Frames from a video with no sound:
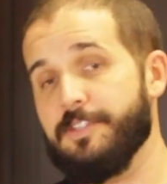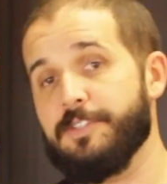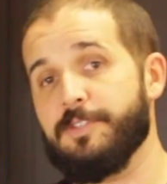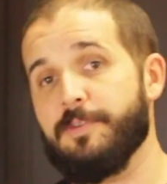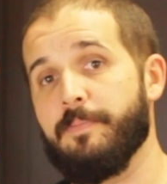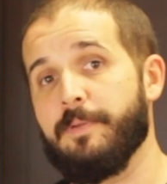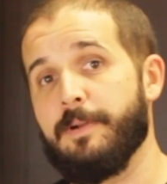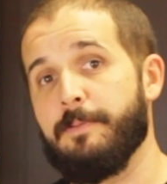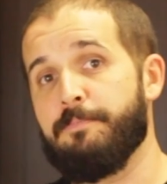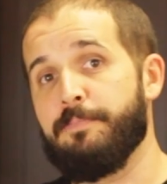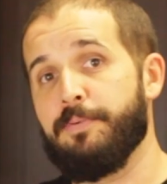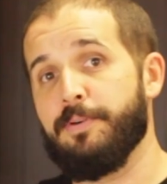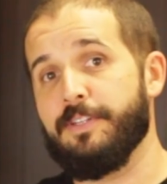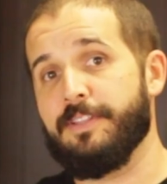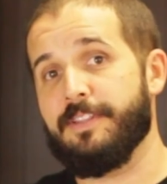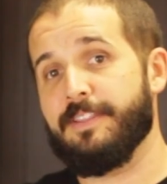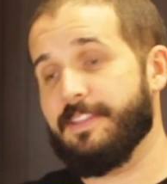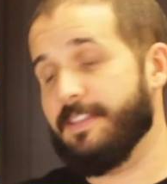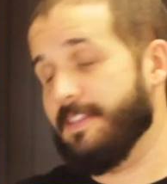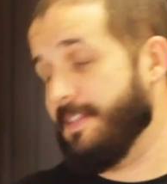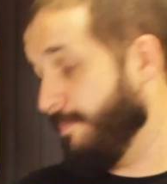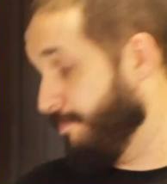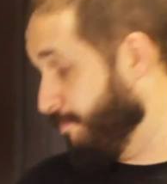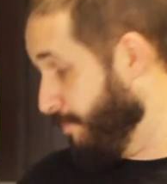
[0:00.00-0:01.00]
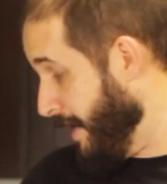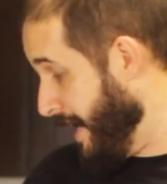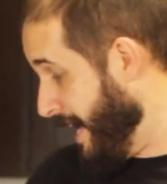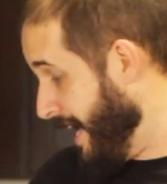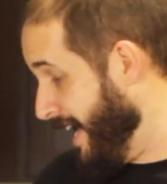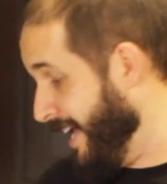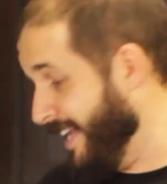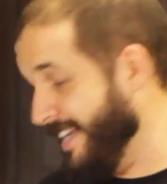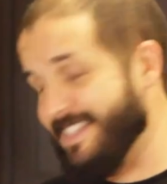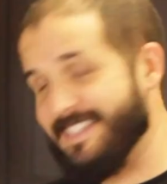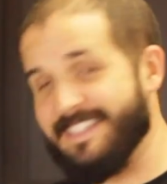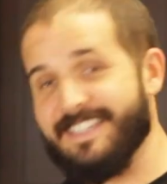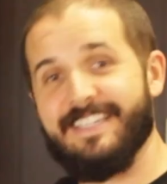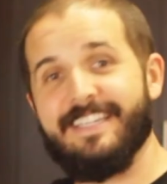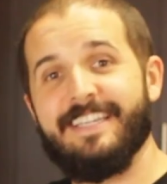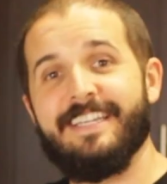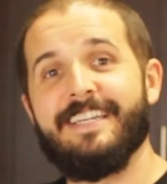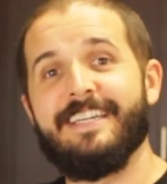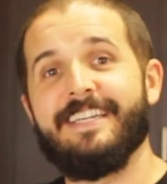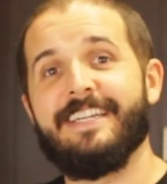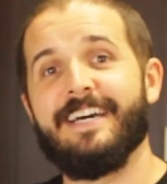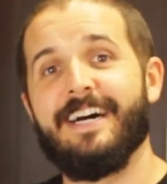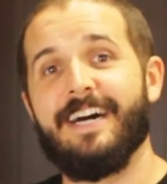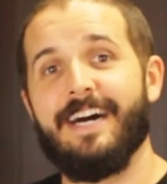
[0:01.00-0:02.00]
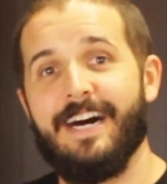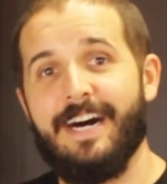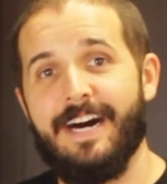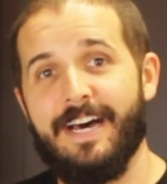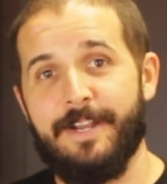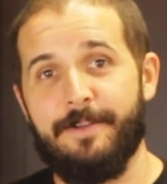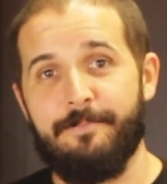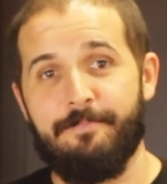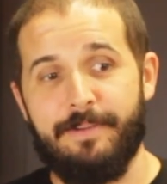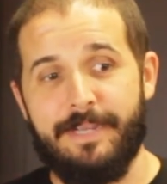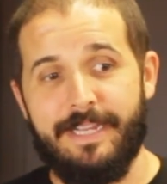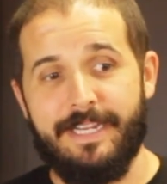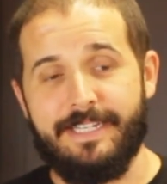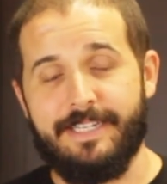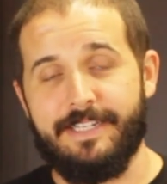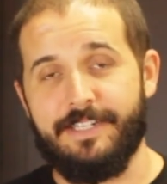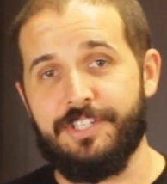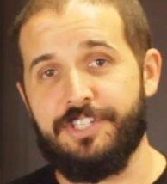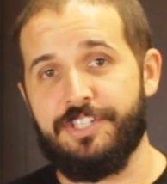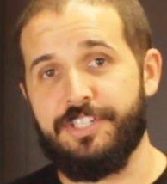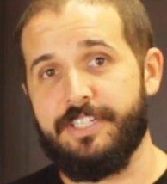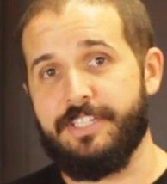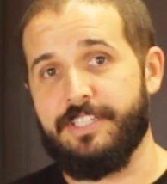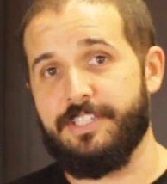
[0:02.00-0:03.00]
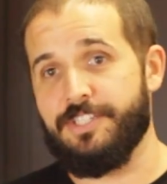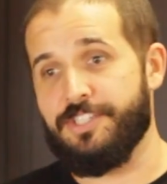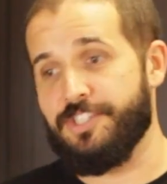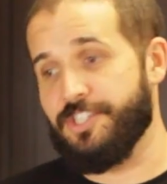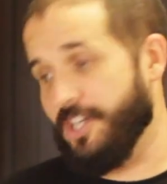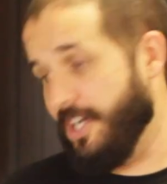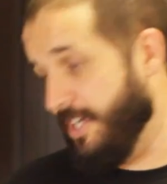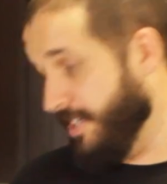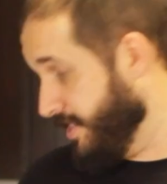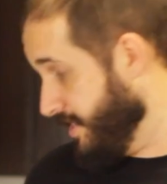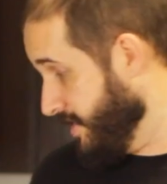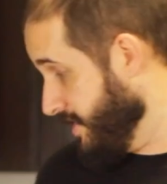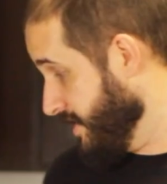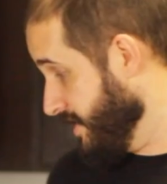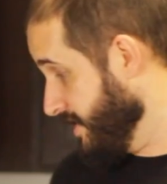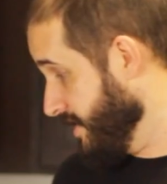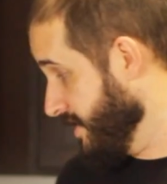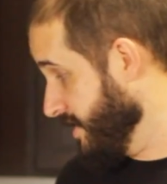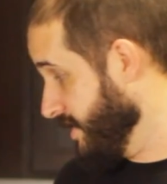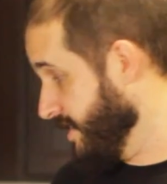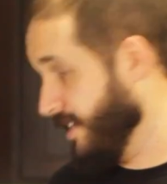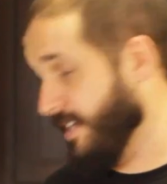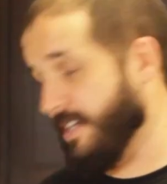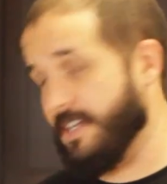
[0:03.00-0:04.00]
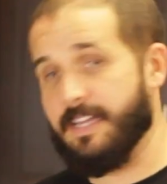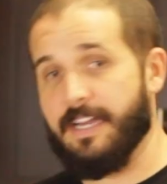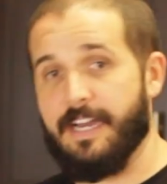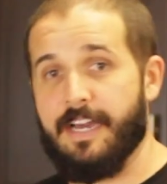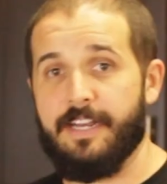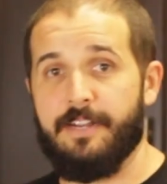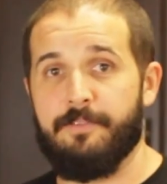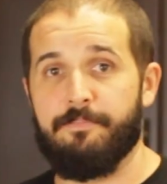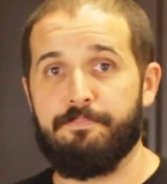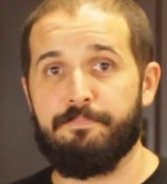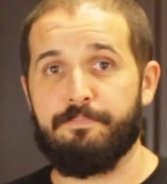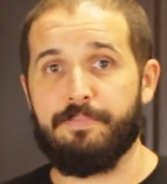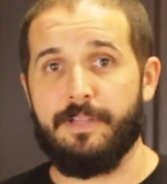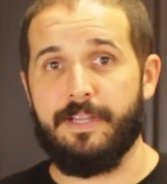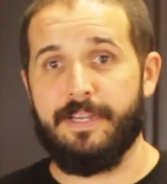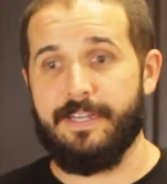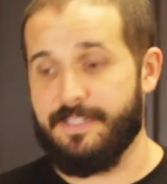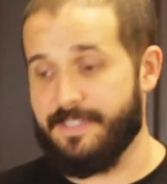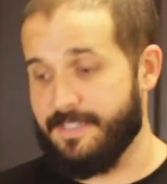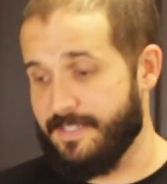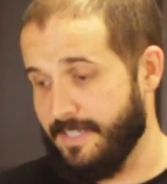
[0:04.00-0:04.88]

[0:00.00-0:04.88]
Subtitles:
so I'm gonna put the pan it's in on a baking sheet just to kind of play it